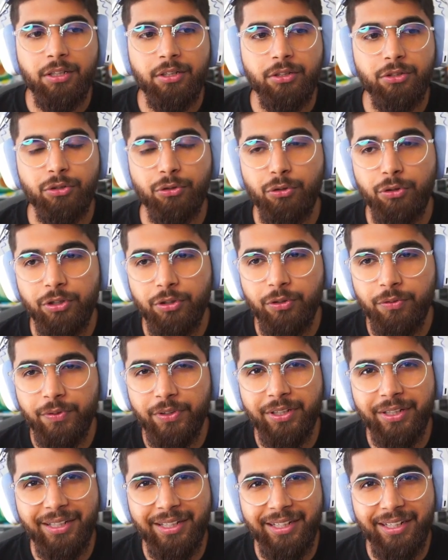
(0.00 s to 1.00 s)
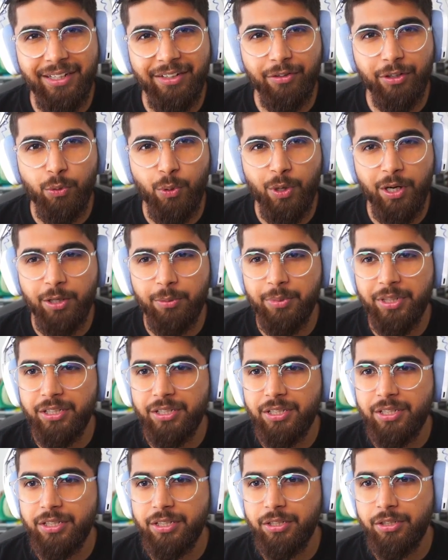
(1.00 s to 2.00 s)
So going over the key
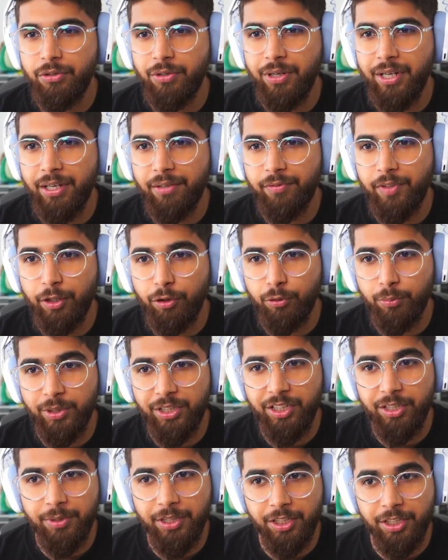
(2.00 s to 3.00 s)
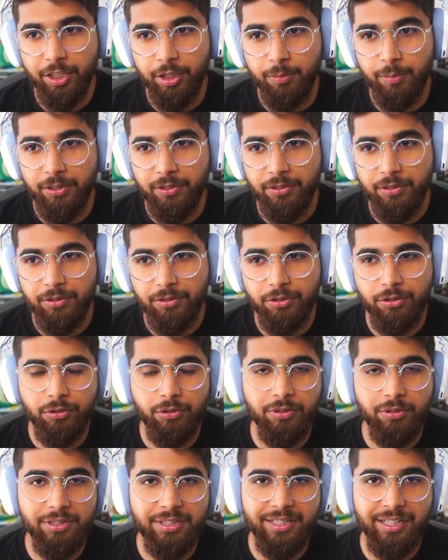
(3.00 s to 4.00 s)
requirements, you have DynamoDB table. So
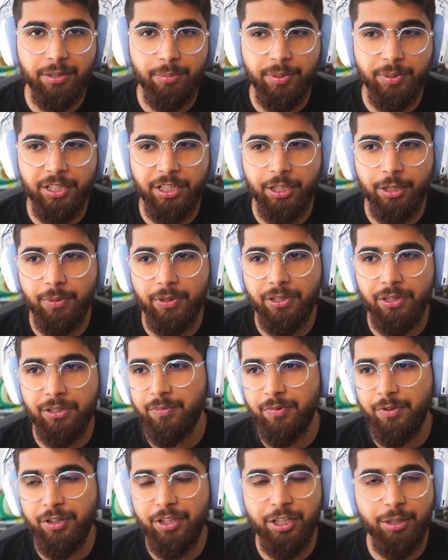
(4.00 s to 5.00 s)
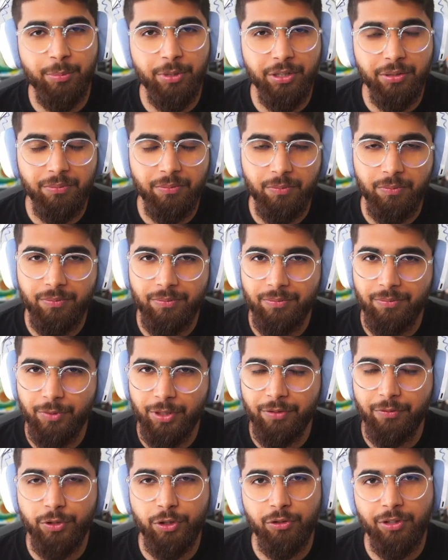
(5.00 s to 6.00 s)
you'll set up a table, name it
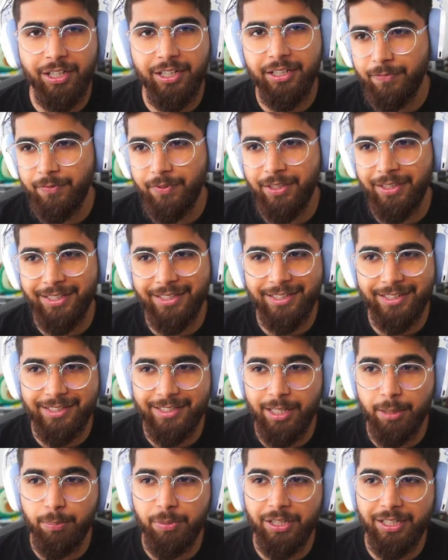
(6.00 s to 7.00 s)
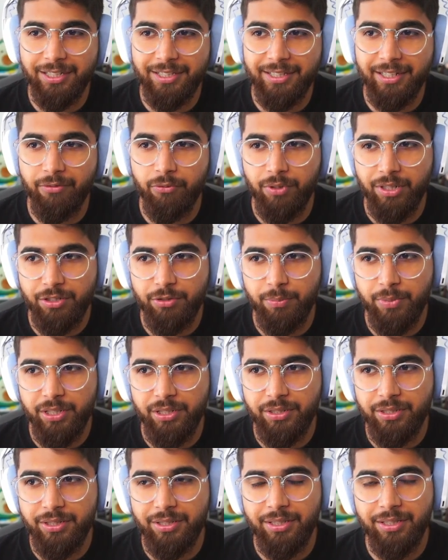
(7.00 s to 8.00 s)
whatever you like. In this example, I said
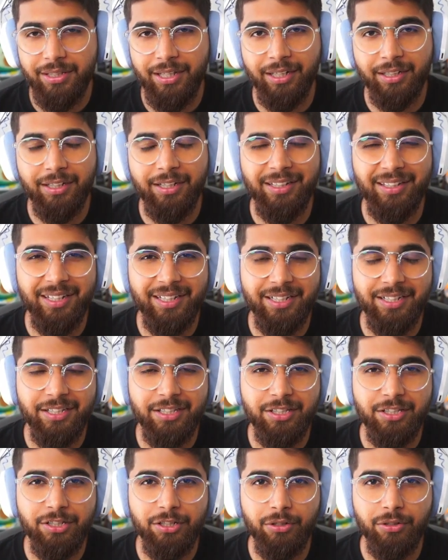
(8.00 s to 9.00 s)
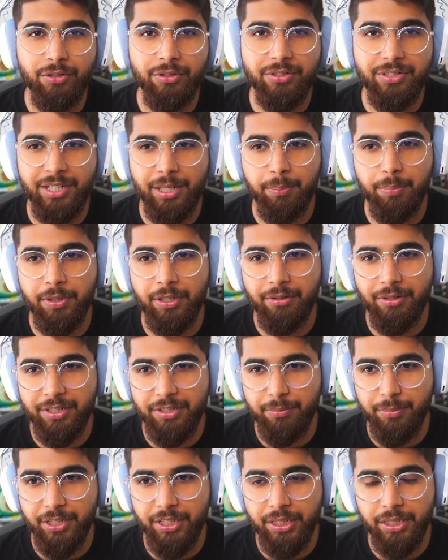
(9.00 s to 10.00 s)
resumes, that contains your sample
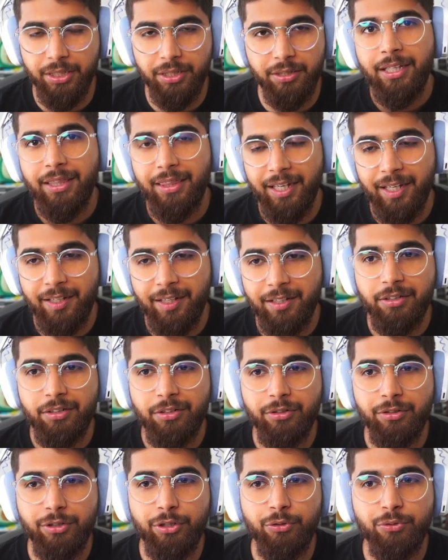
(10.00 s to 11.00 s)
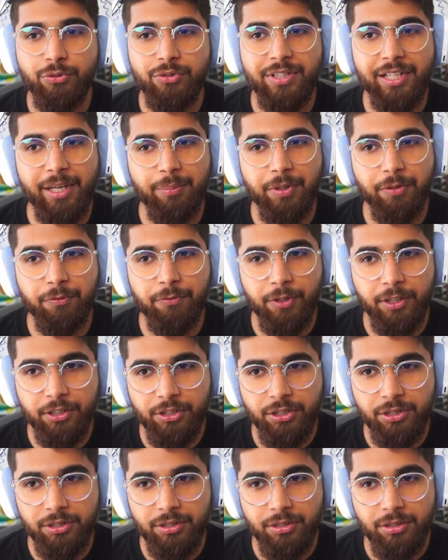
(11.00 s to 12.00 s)
resume data. Then you'll use Lambda
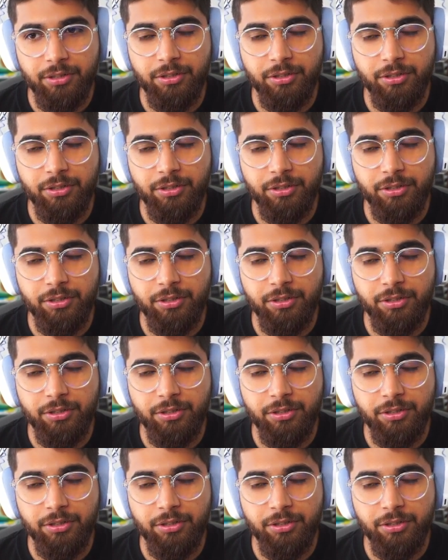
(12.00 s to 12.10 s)
function.